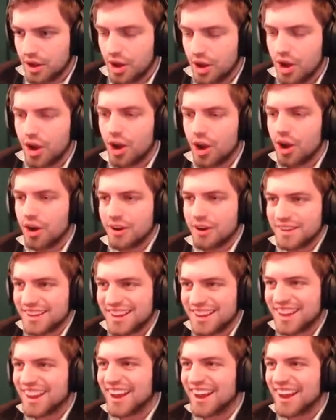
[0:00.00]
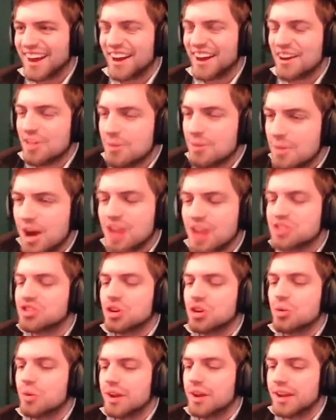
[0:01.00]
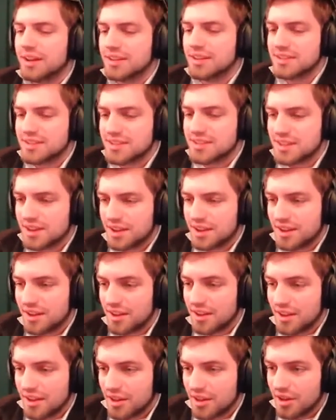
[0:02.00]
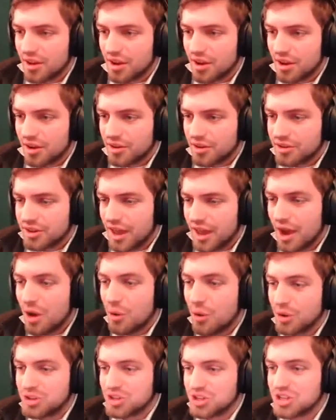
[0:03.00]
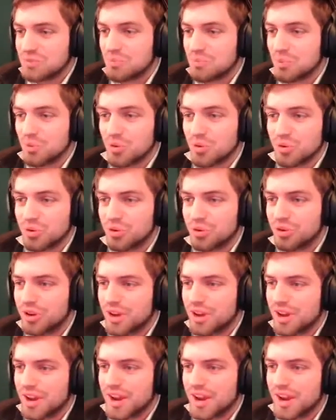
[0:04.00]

Oh, yeah! The monster wins! That was just brutal,